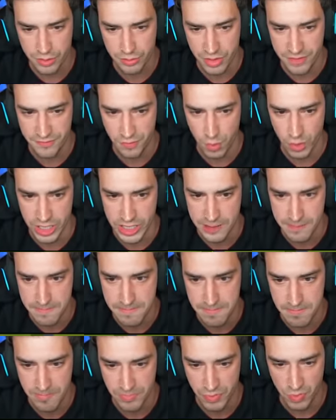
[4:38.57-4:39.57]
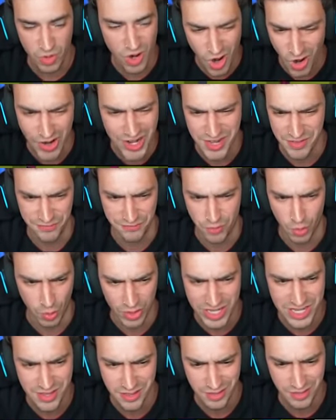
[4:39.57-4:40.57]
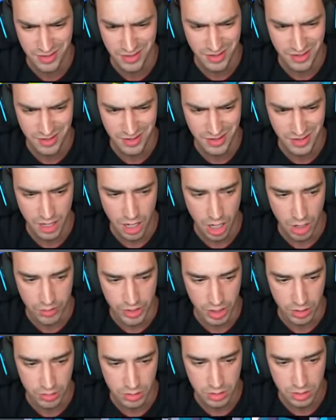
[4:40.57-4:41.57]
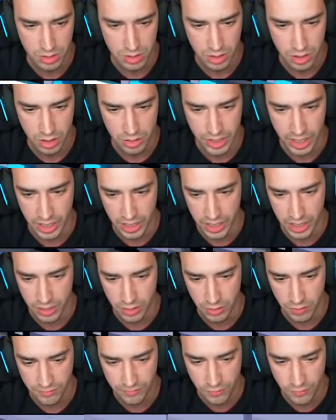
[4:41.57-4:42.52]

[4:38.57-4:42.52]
three forty. We're already at forty? Oh no. Okay, I gotta go